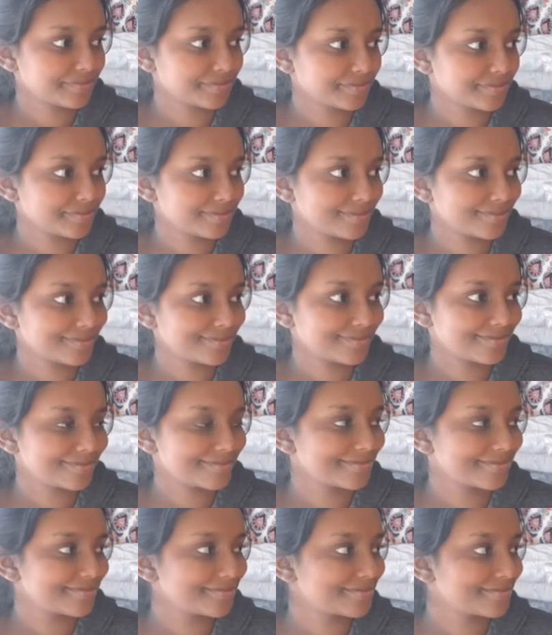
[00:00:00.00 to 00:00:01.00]

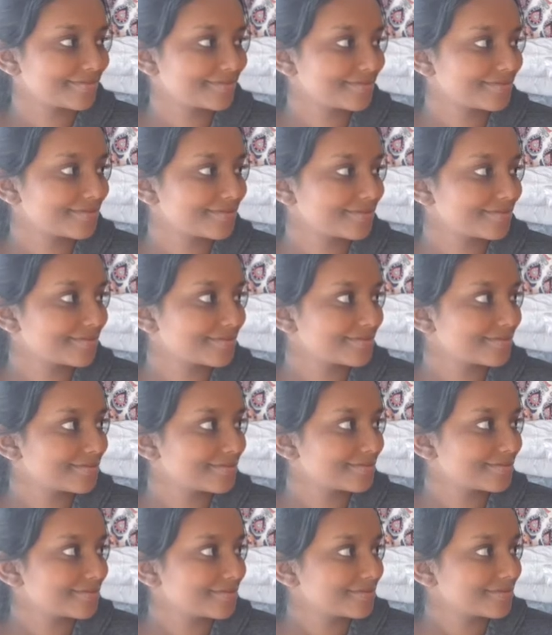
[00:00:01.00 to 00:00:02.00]

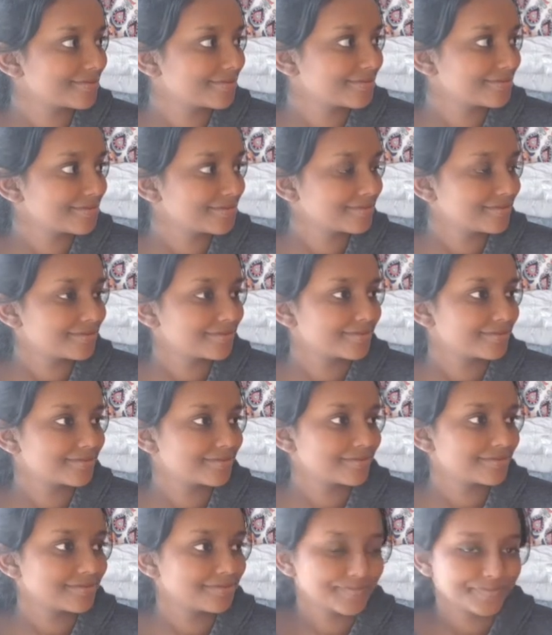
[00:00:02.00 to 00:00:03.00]

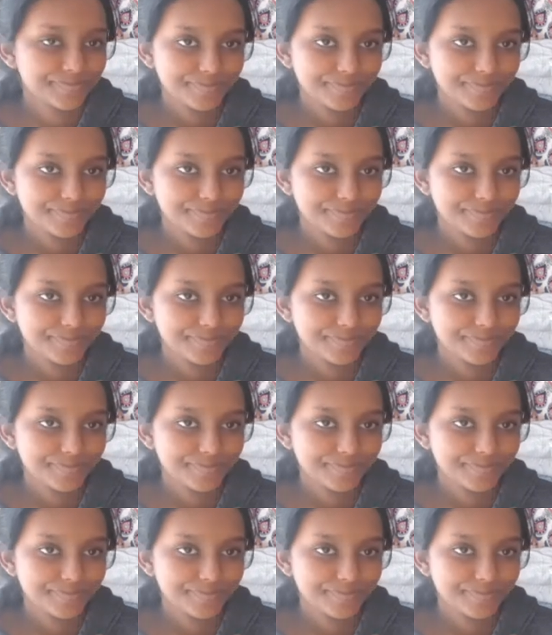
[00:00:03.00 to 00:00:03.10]
(not speaking)